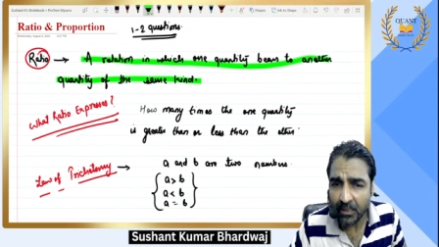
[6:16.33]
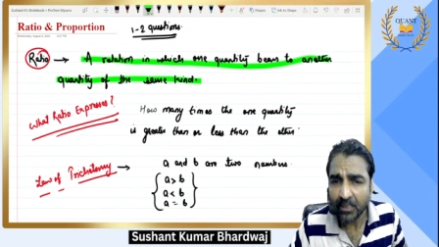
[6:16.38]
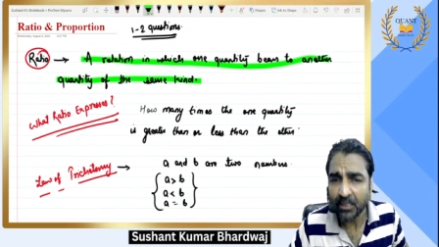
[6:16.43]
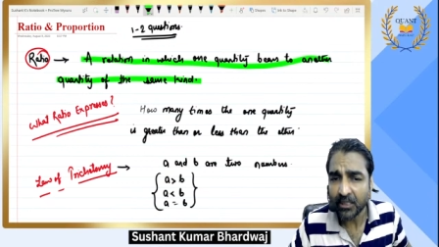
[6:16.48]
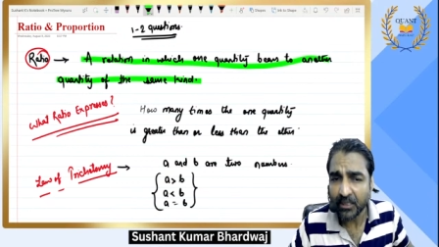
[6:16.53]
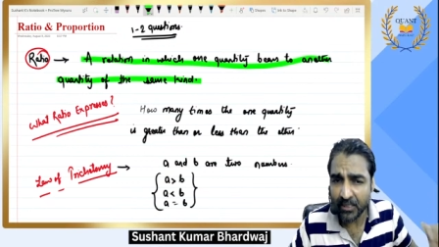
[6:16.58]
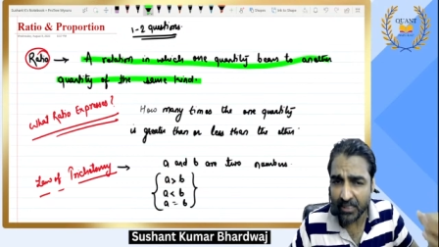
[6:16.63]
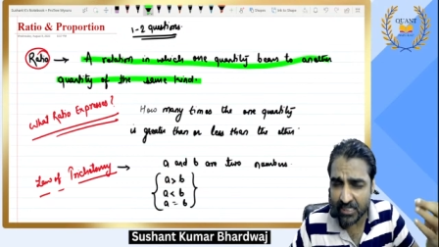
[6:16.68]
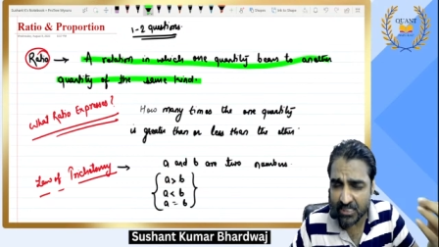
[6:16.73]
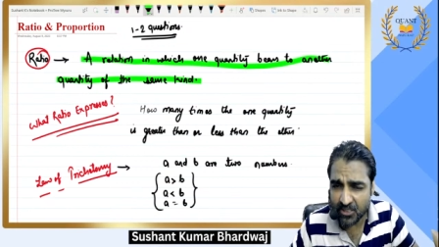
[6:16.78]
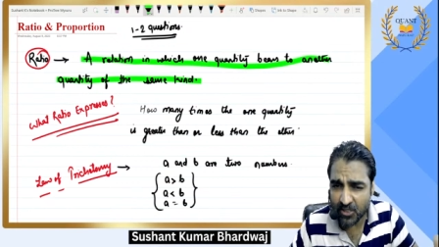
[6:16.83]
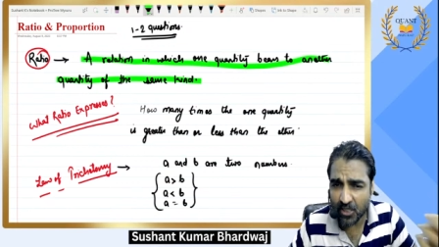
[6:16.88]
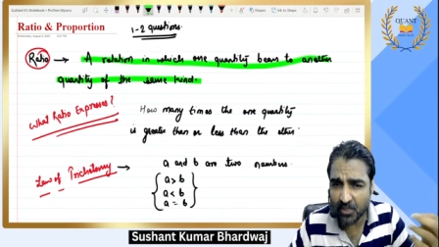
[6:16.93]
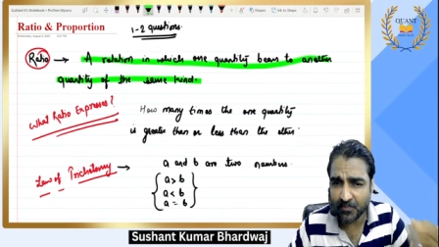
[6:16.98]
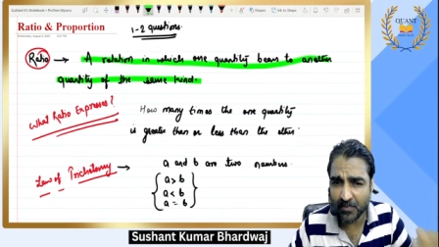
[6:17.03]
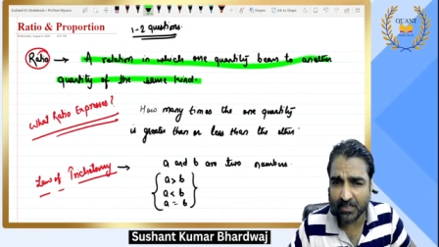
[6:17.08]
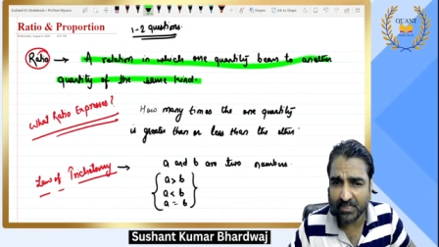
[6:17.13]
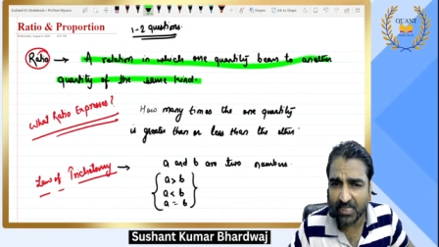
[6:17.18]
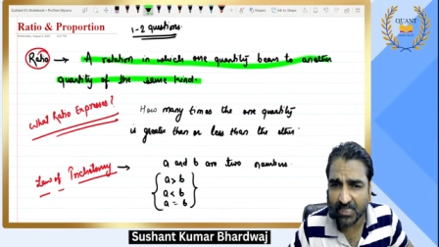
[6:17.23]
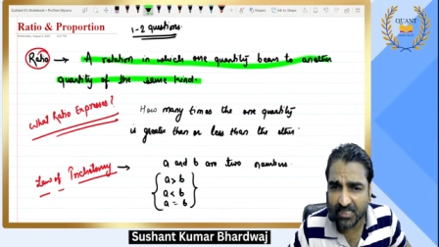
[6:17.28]
Ratio
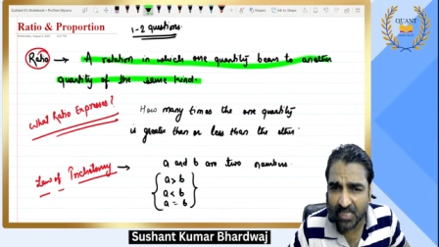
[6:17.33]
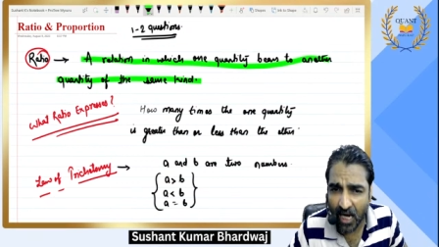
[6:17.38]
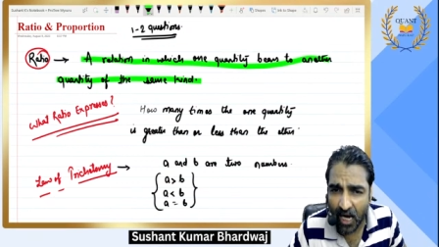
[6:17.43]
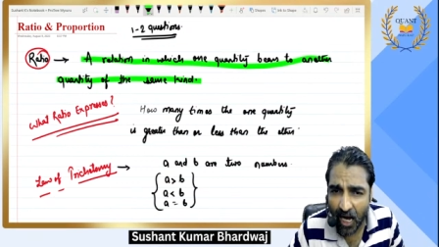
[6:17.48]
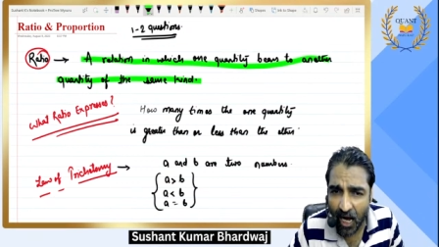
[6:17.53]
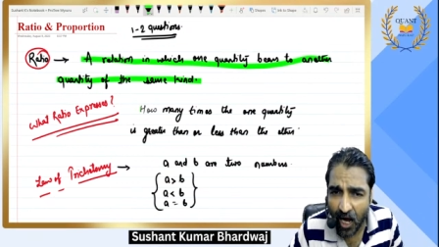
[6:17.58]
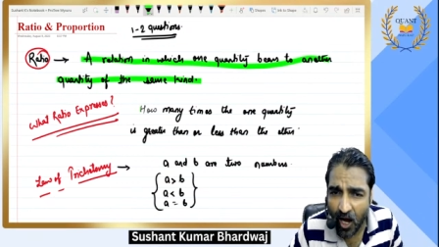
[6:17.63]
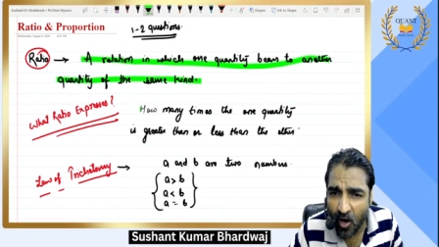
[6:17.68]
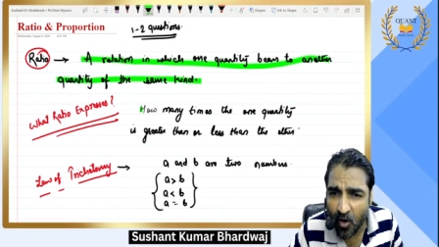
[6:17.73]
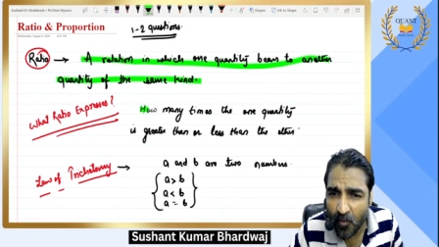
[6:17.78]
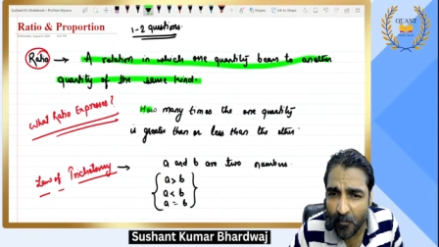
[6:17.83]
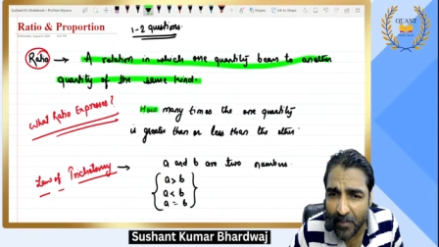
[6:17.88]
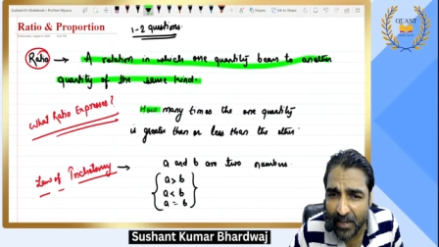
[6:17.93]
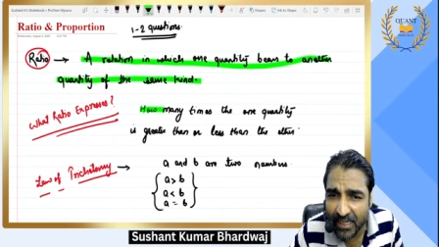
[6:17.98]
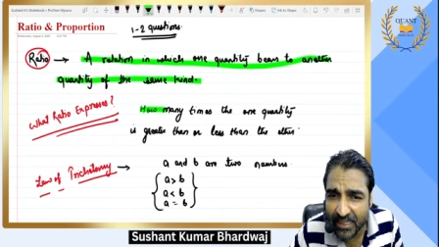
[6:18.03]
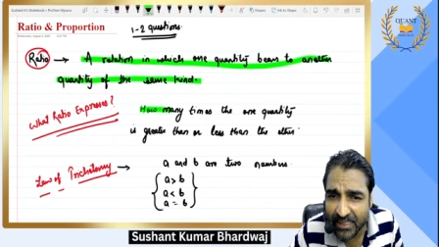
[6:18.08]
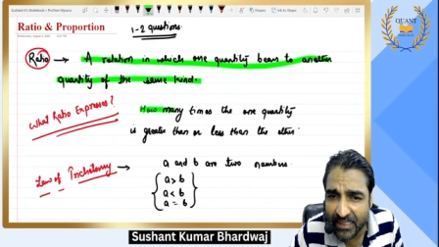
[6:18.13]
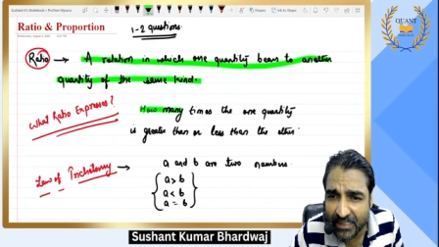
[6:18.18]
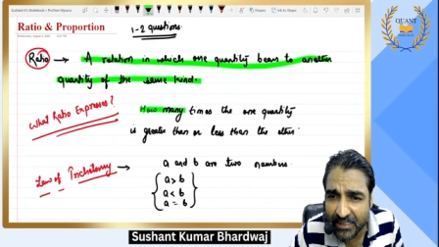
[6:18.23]
expresses how many